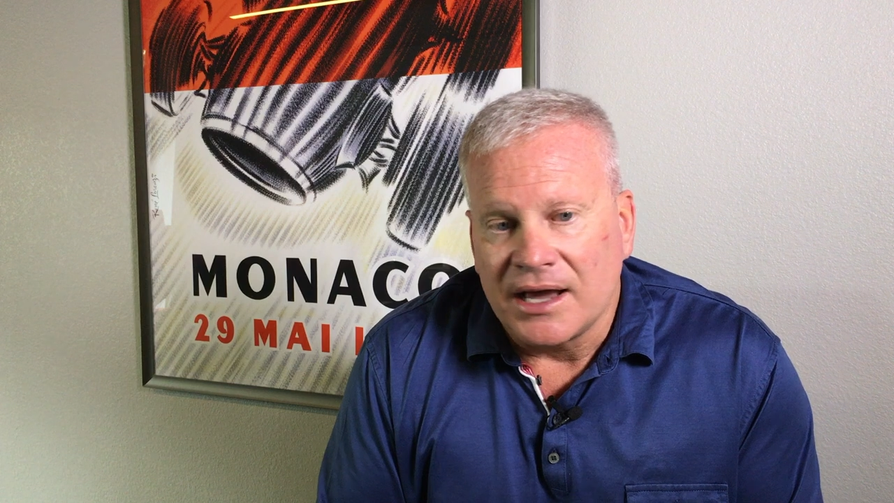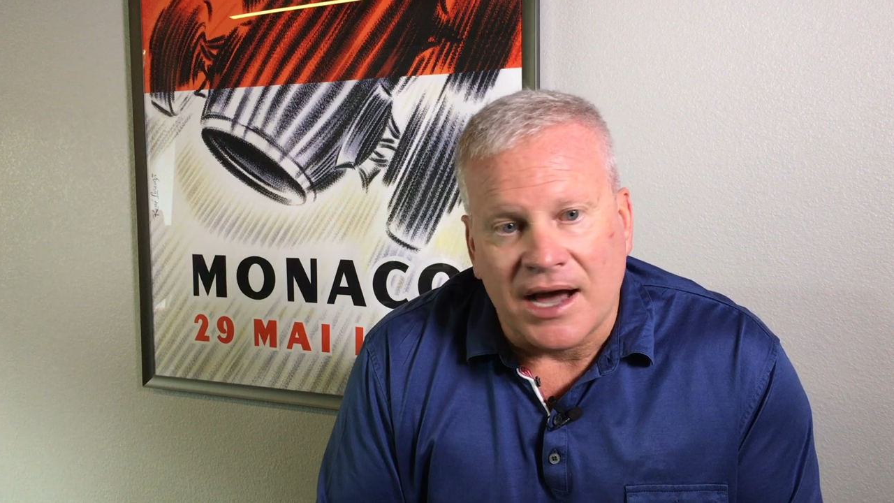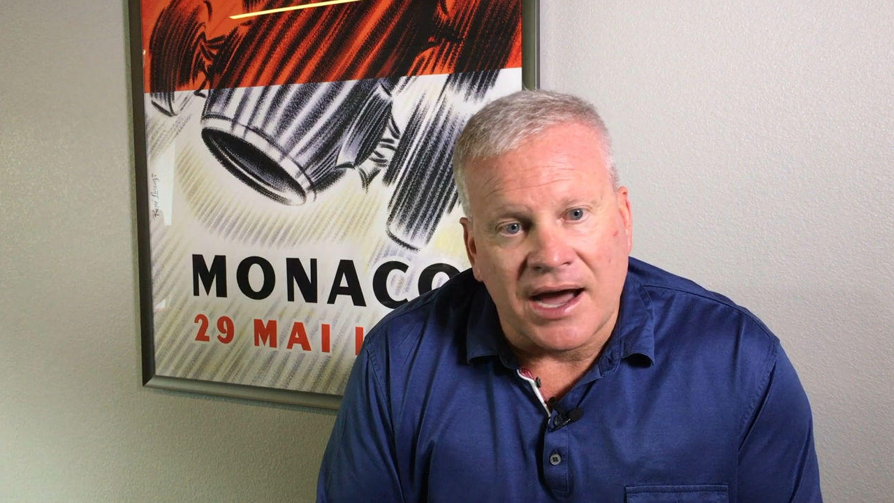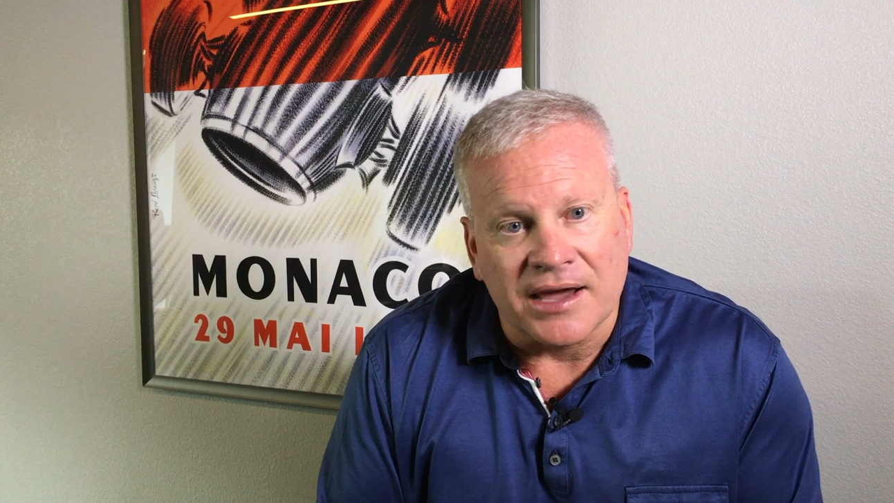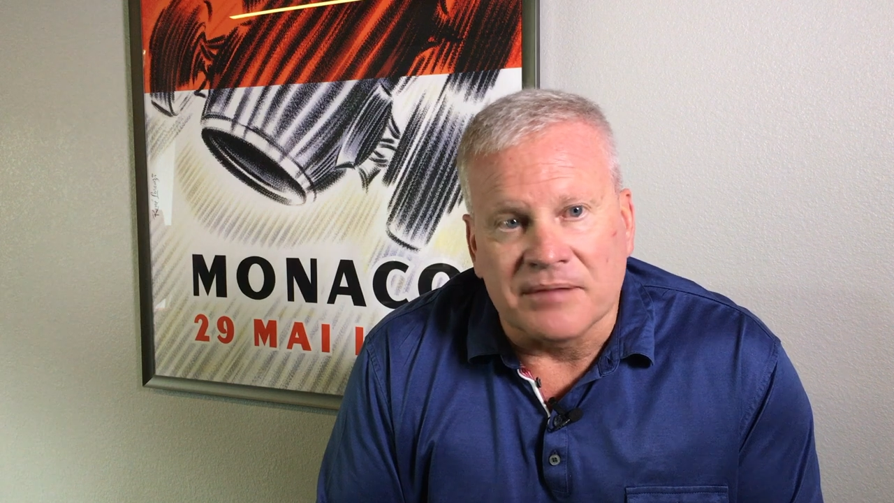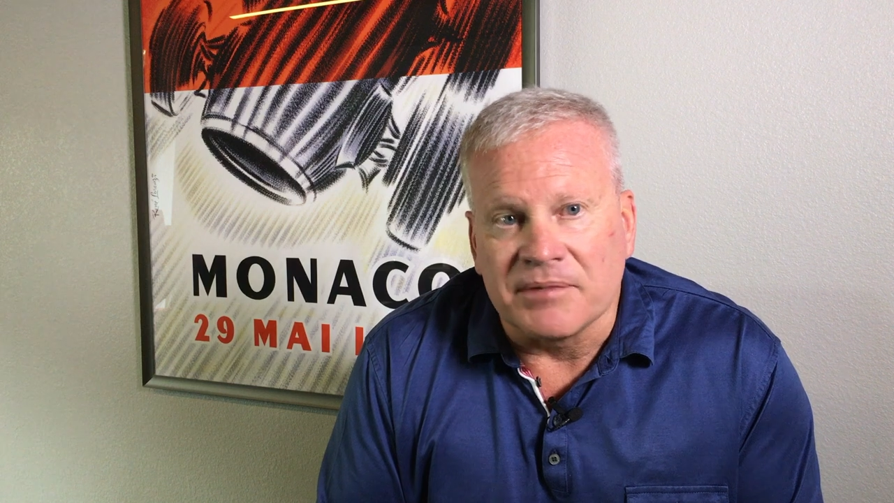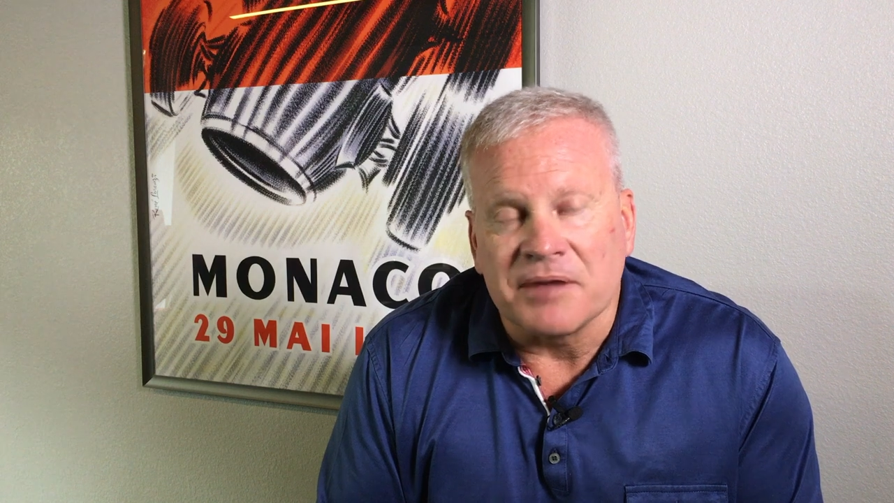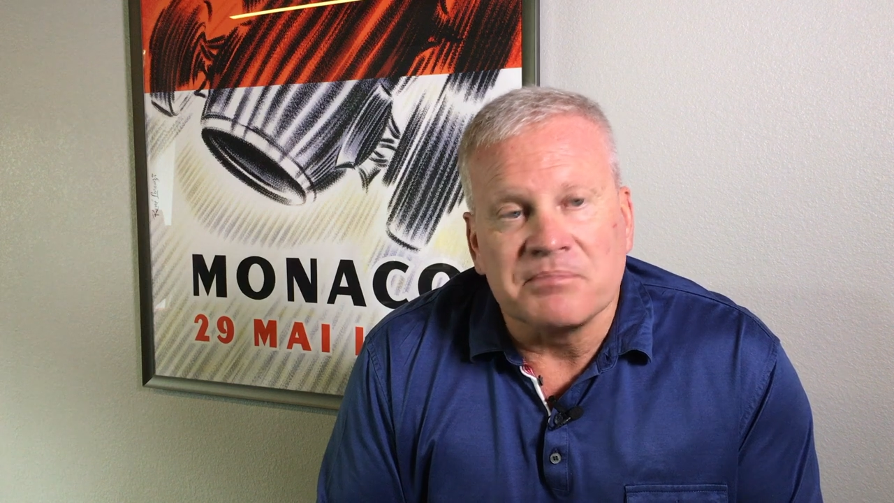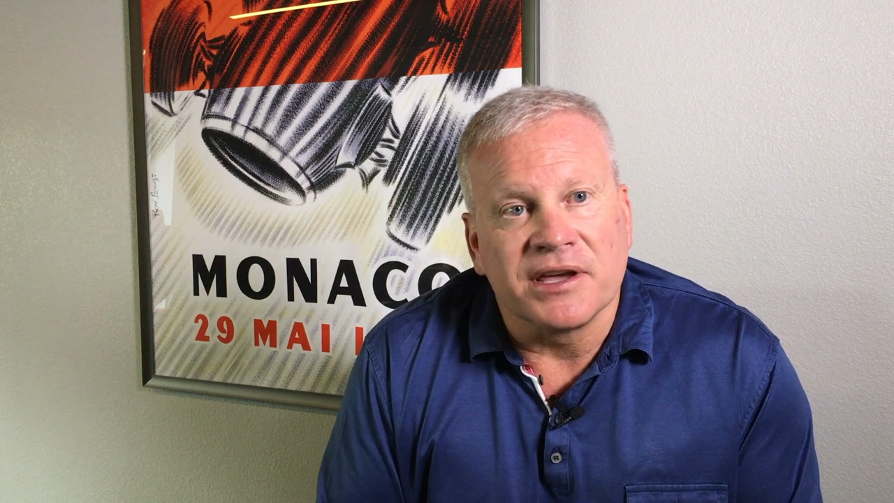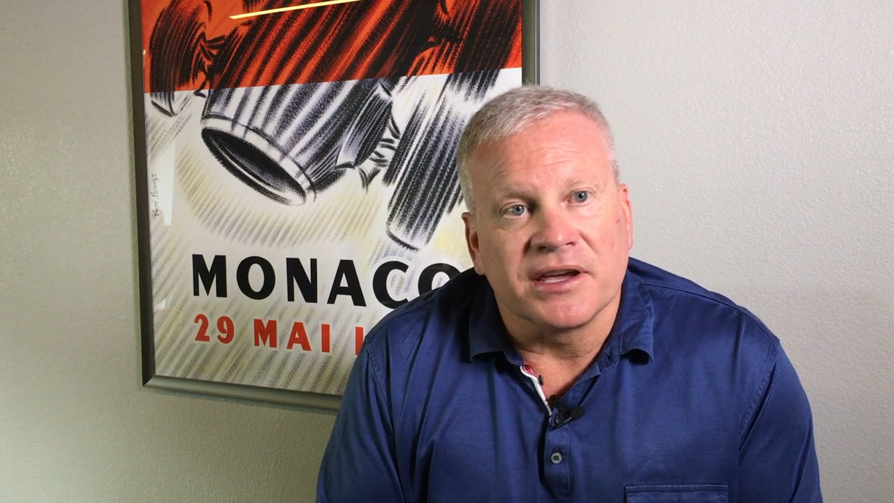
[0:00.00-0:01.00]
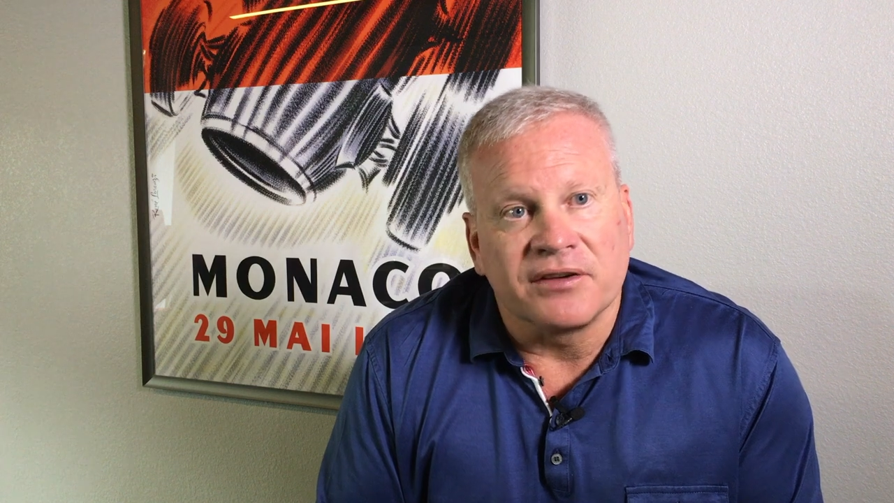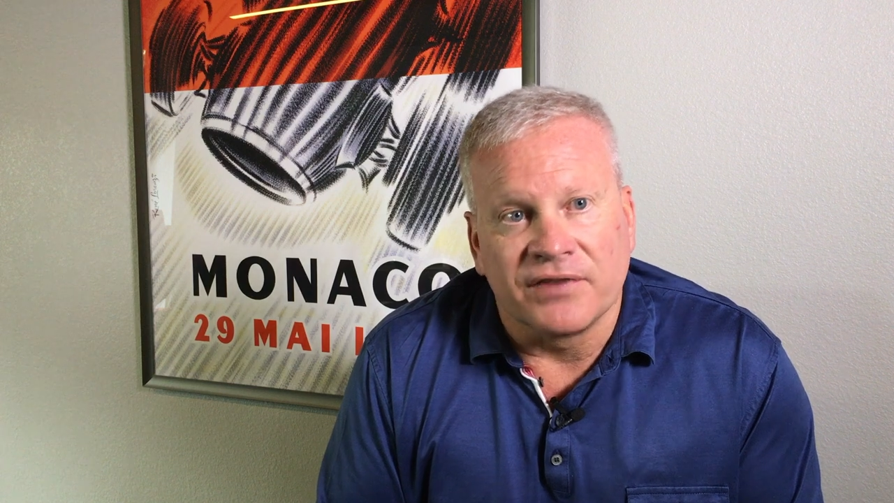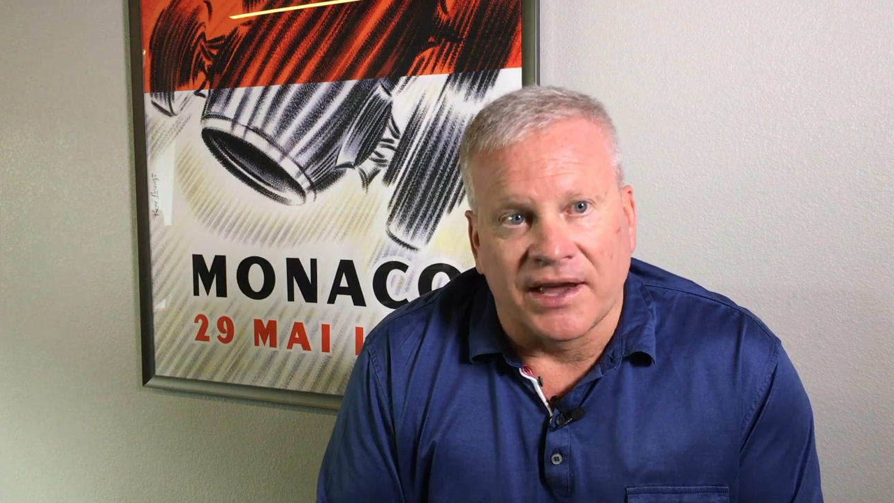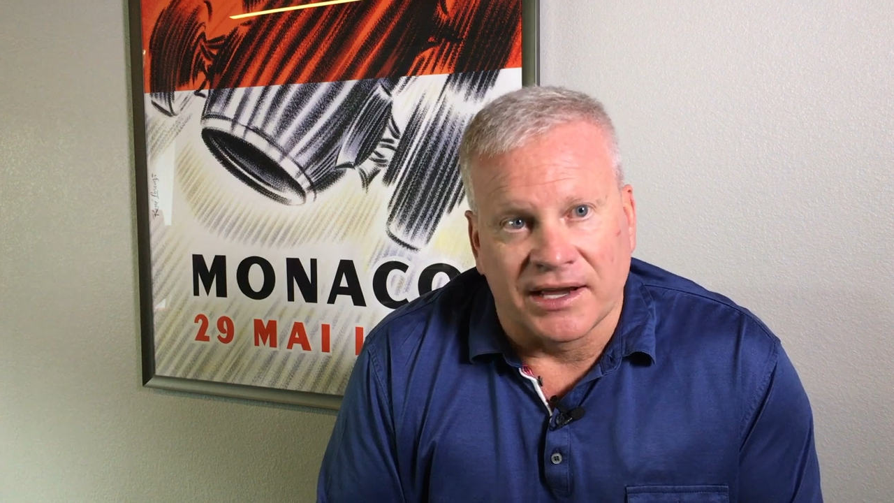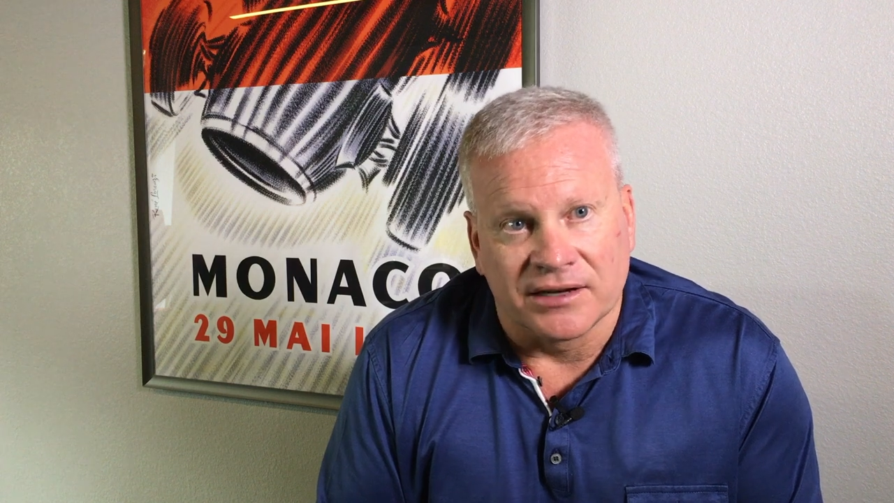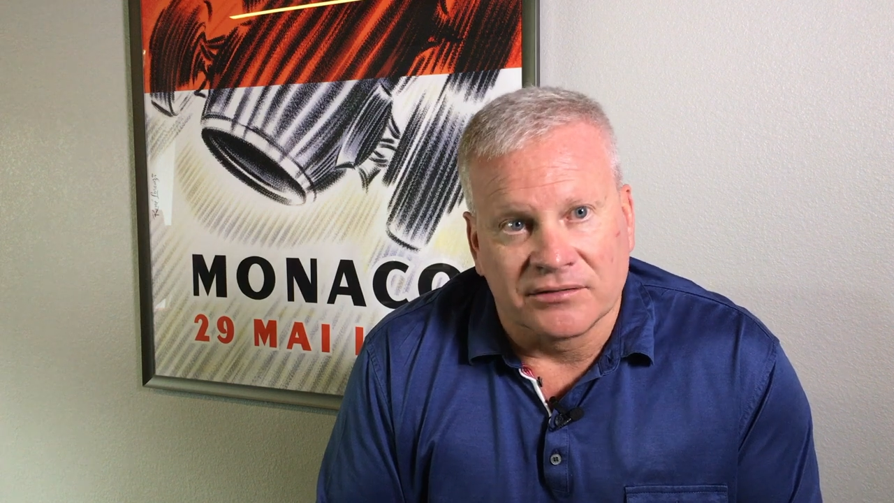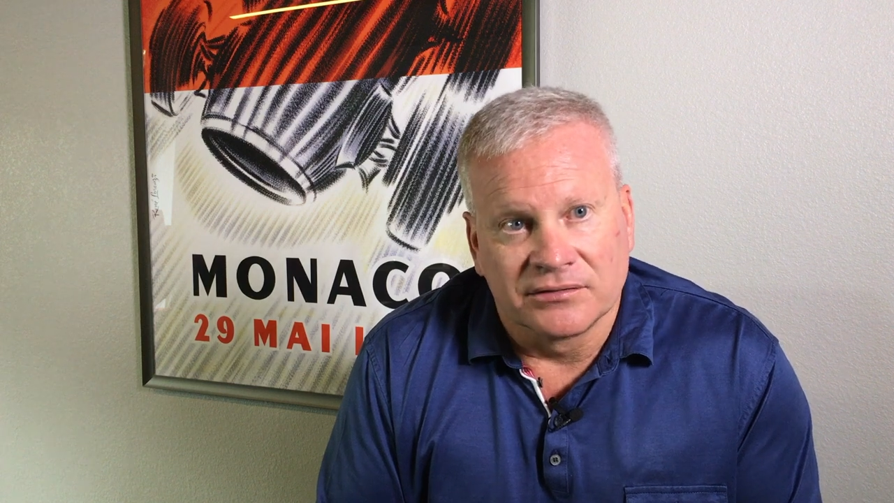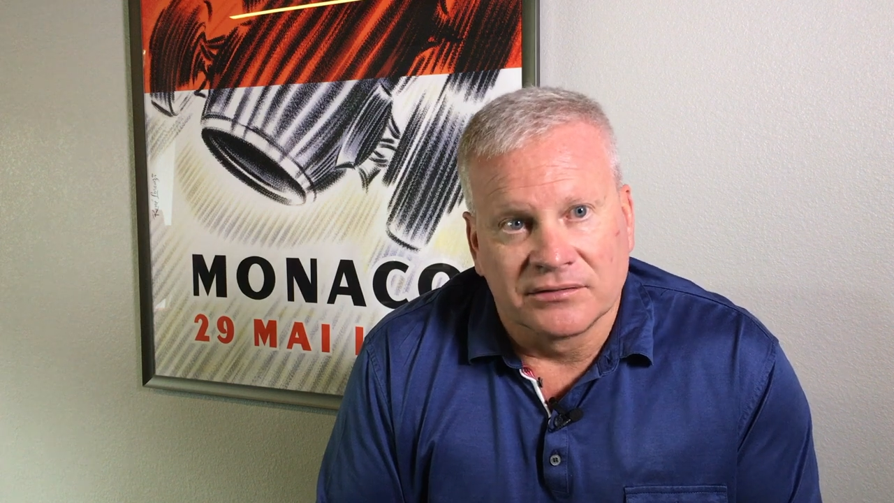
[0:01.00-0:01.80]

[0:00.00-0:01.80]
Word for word: I am a big fan